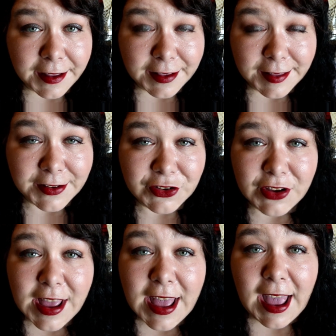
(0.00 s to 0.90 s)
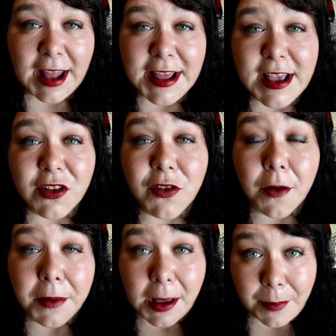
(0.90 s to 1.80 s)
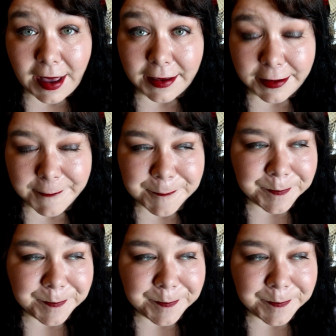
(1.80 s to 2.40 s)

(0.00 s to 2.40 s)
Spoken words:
English, and he is from Quebec.